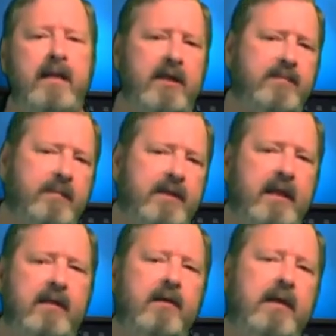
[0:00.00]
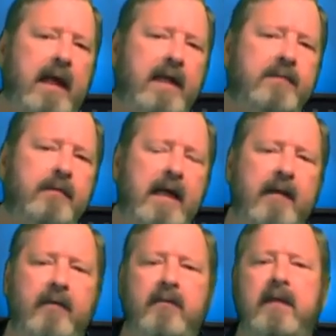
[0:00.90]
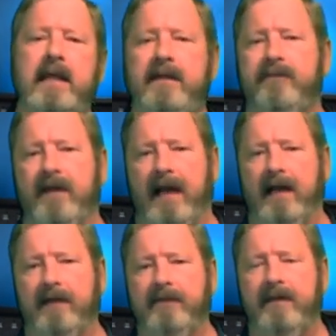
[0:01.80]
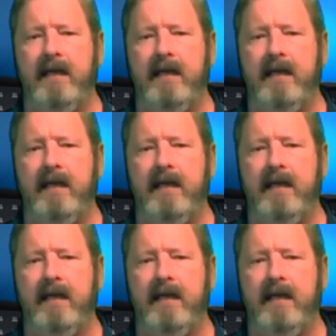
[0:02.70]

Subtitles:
In this particular case, we have a relief valve.